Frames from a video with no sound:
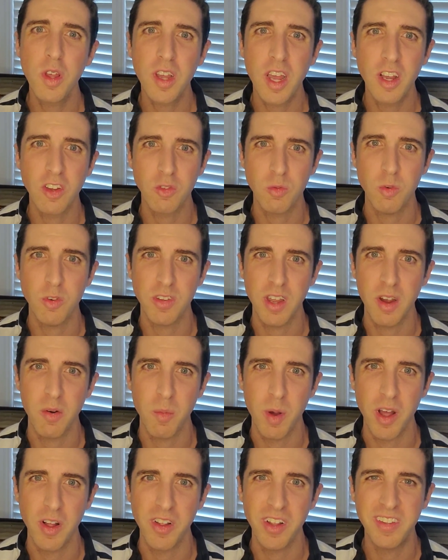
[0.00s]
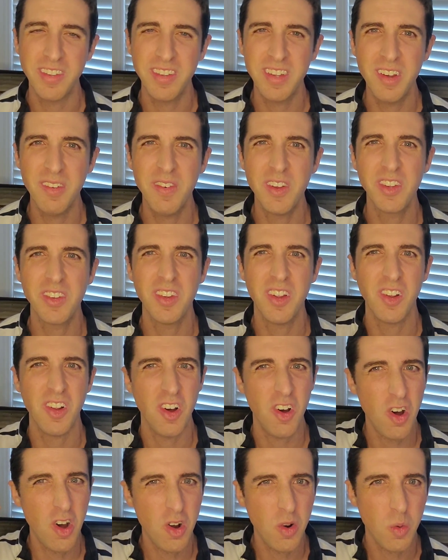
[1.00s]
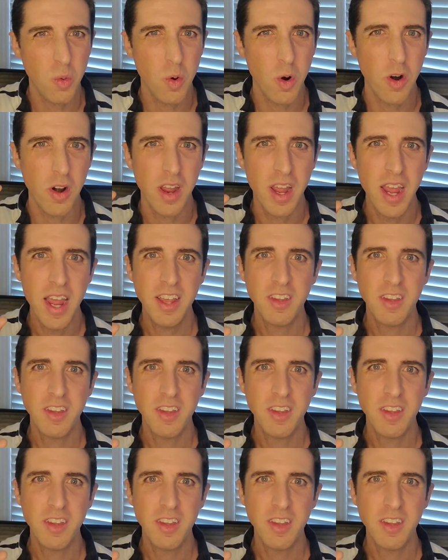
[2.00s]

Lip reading: customers that well, it still feels a little awkward,